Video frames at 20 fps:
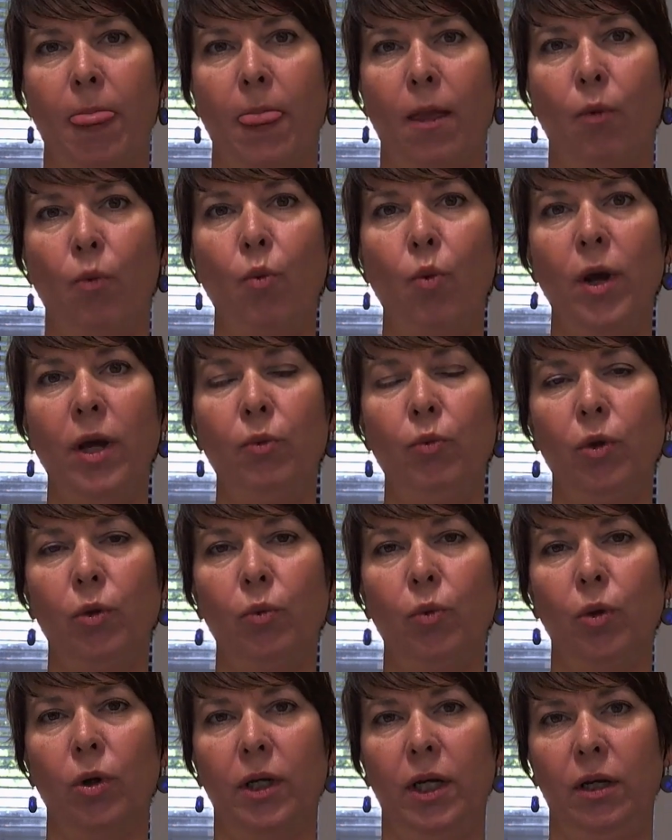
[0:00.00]
when we're
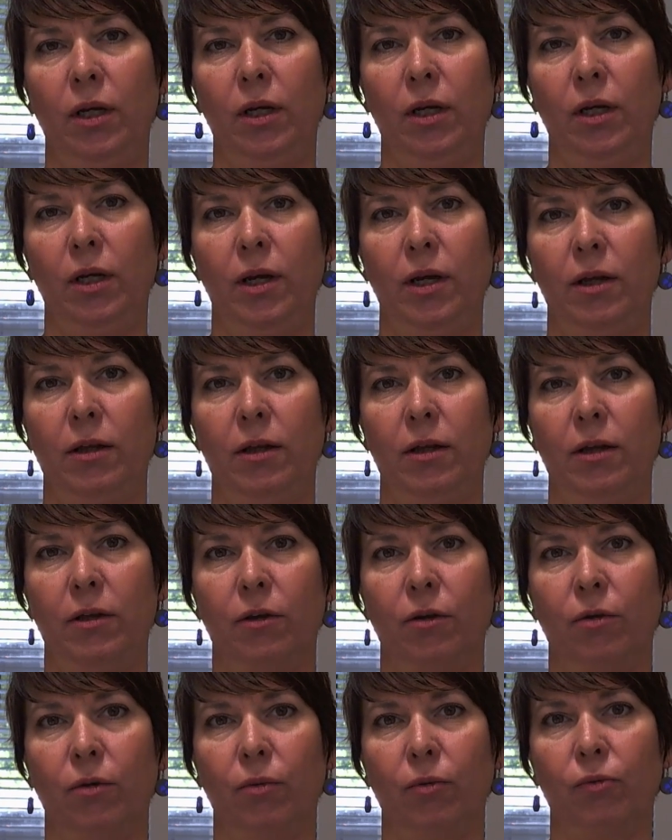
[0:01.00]
working with
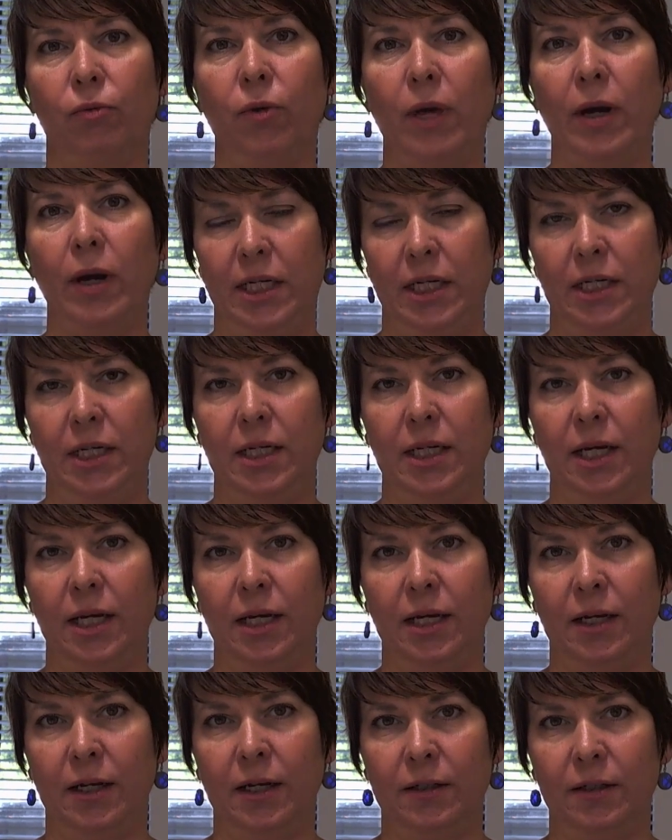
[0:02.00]
Reiki
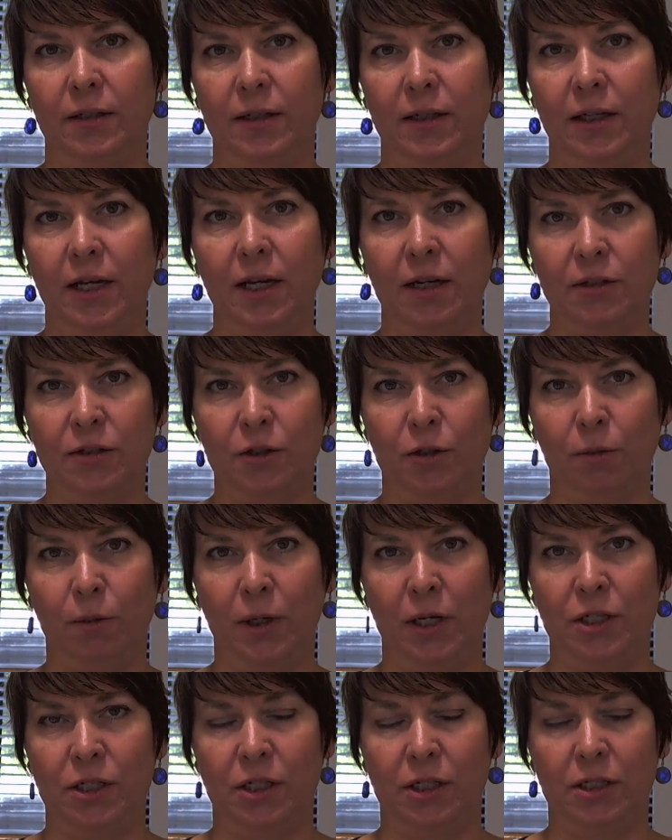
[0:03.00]
and cancer
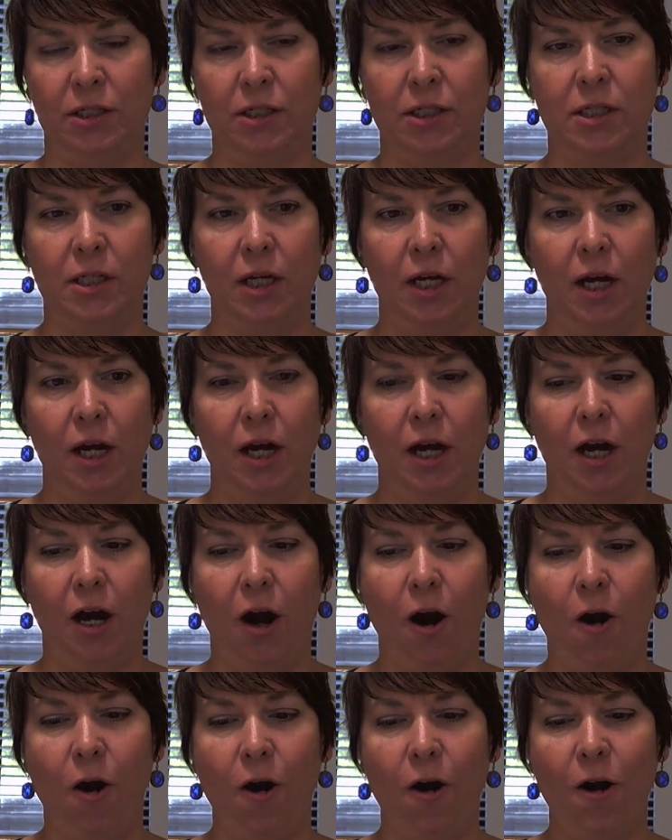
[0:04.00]
patients,
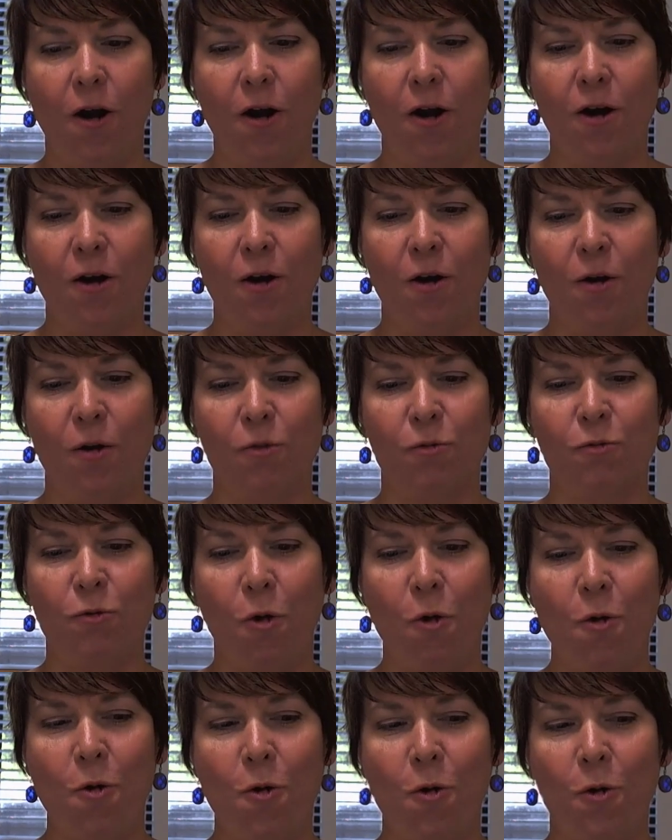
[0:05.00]
our
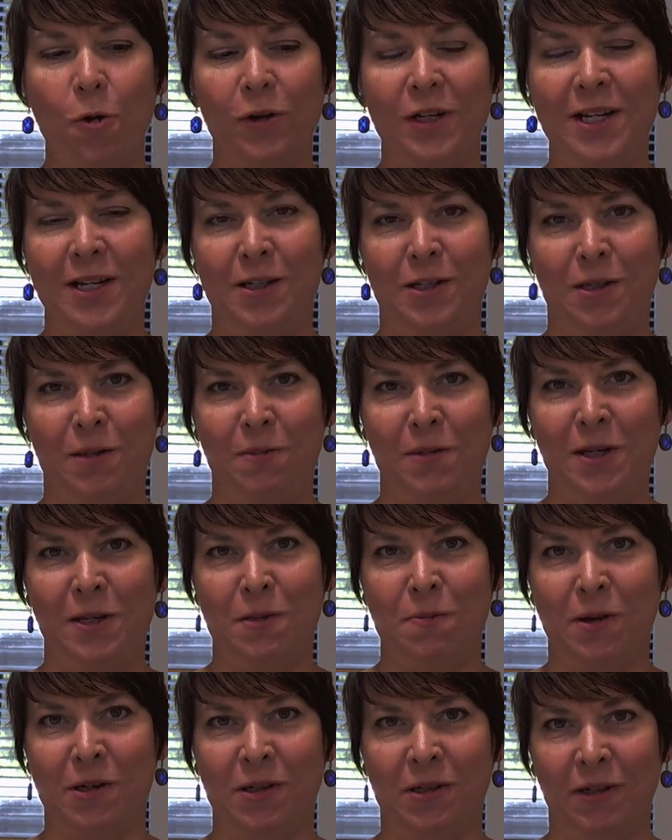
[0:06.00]
role needs to be
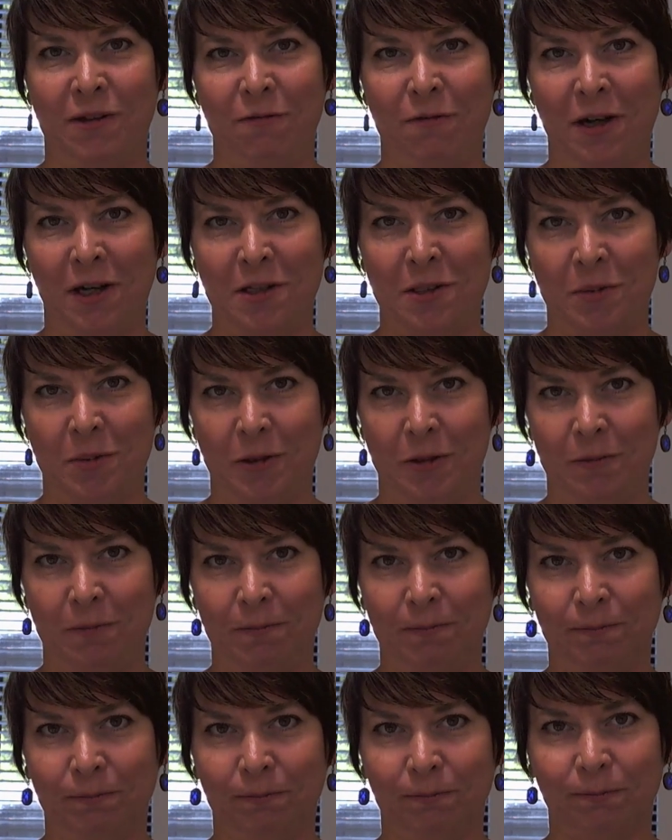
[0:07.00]
especially flexible.
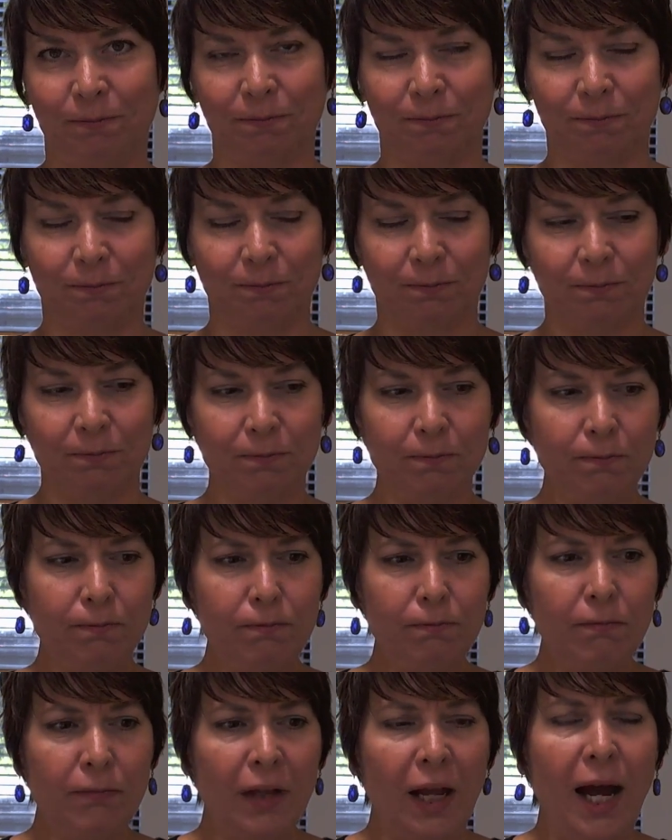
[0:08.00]

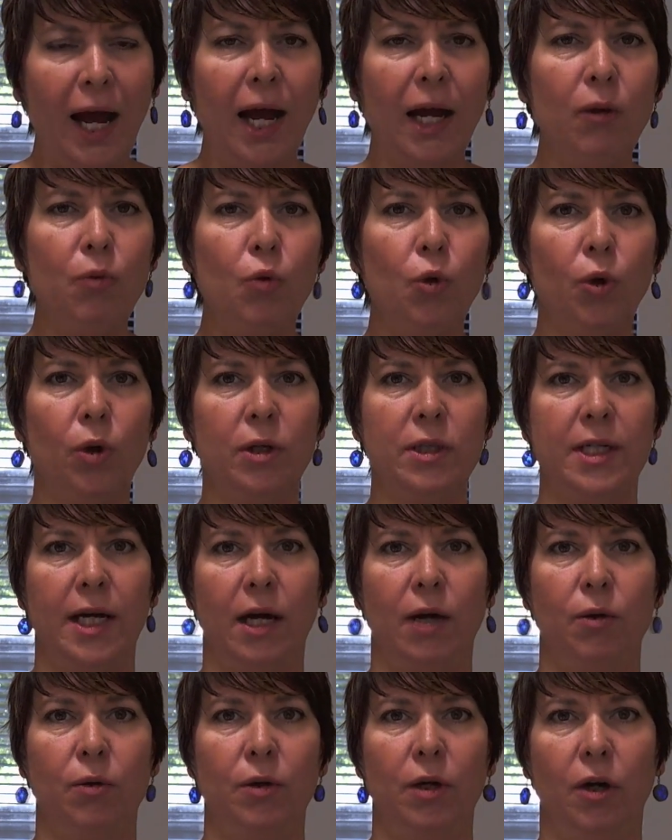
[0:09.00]
I worked
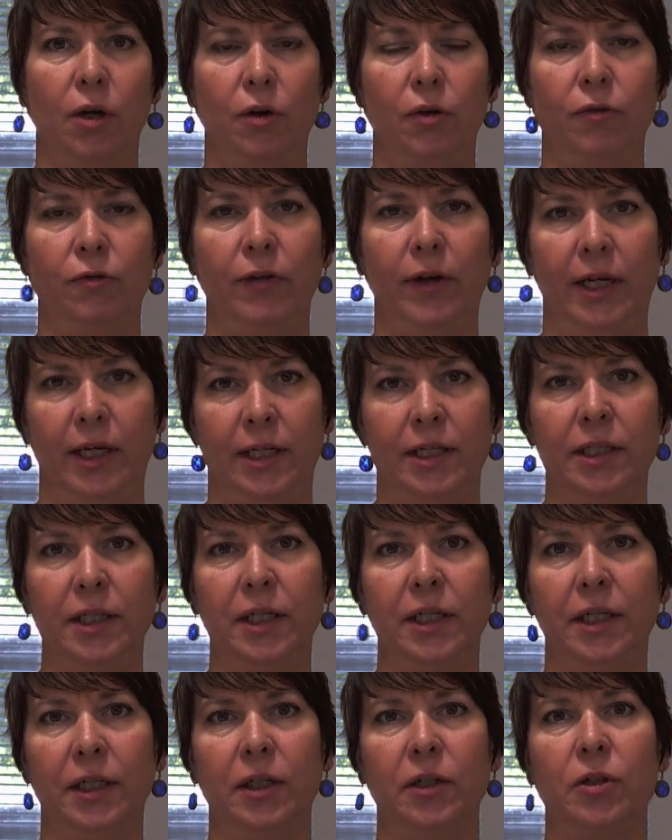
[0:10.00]
out of a
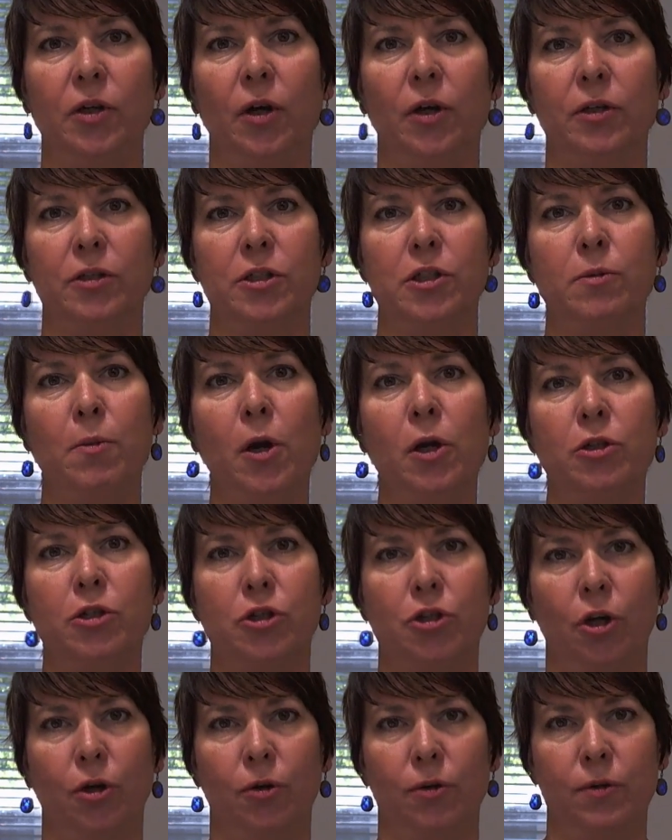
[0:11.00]
clinic called Small
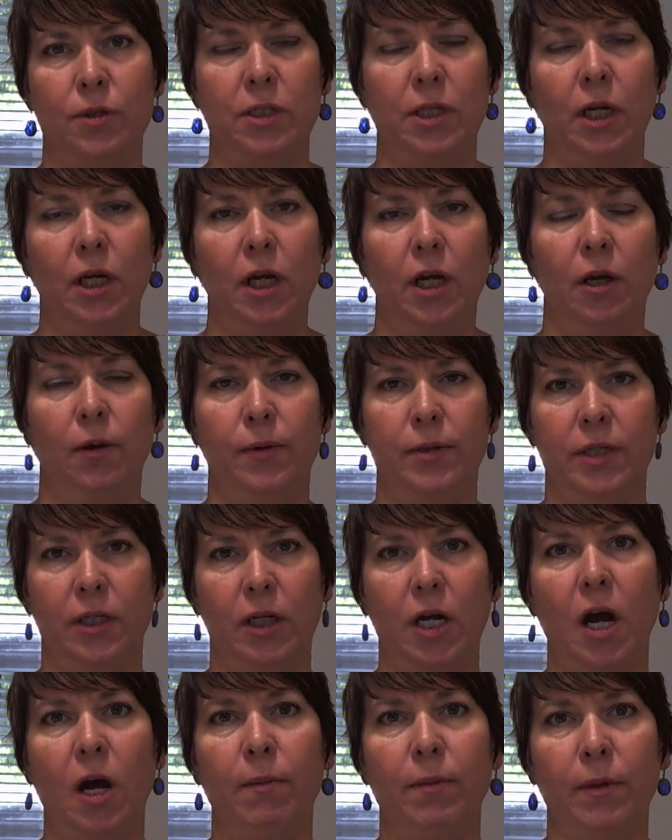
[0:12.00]
Stones. It was a
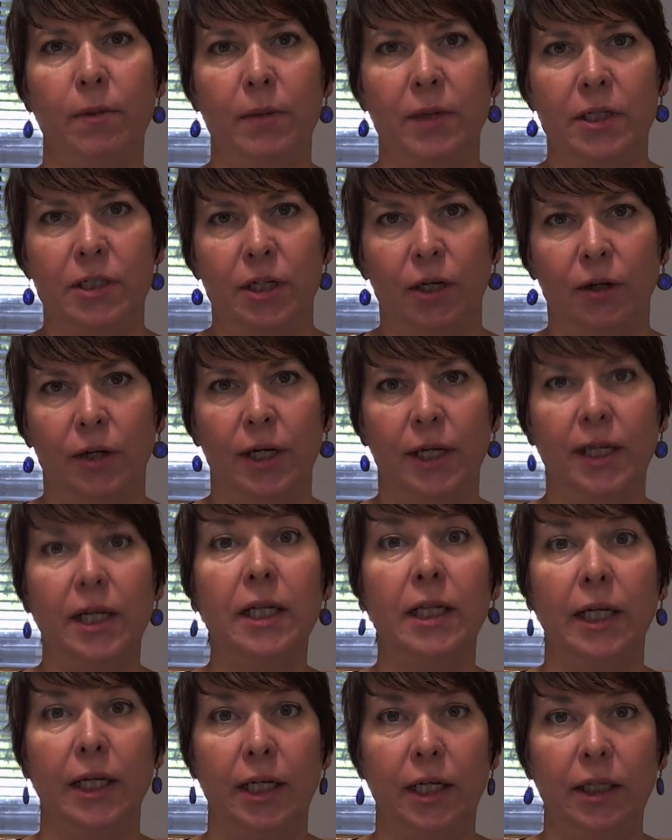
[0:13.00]
complementary
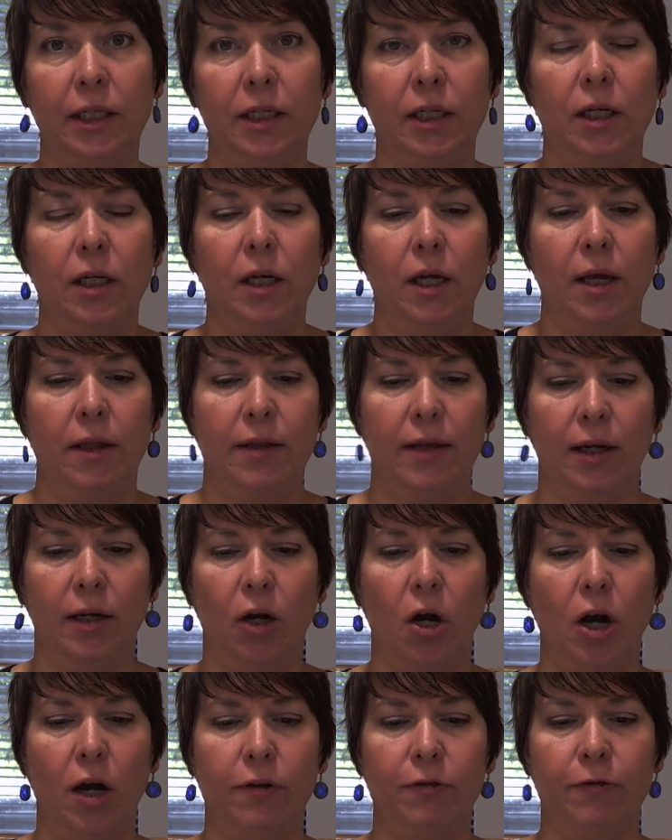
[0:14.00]
clinic that
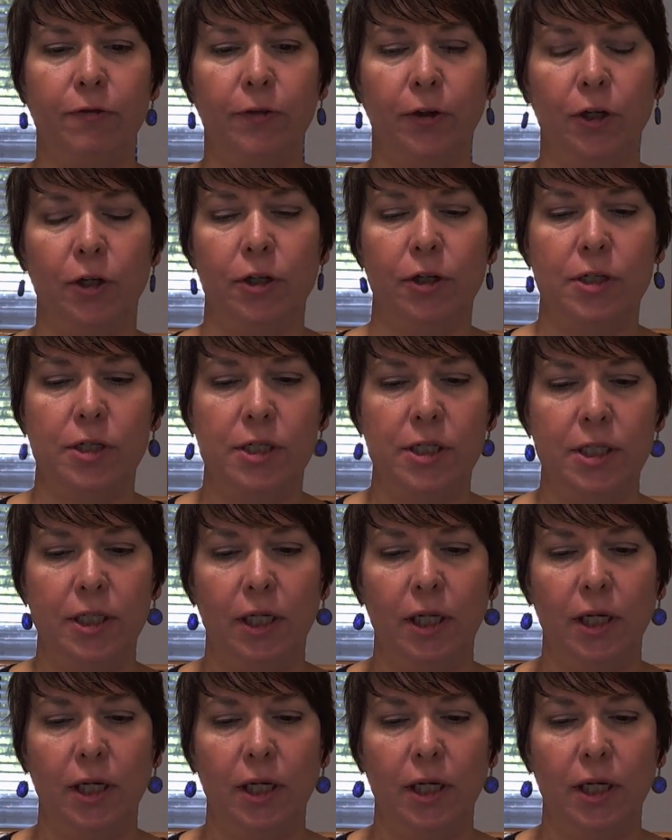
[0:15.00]
offered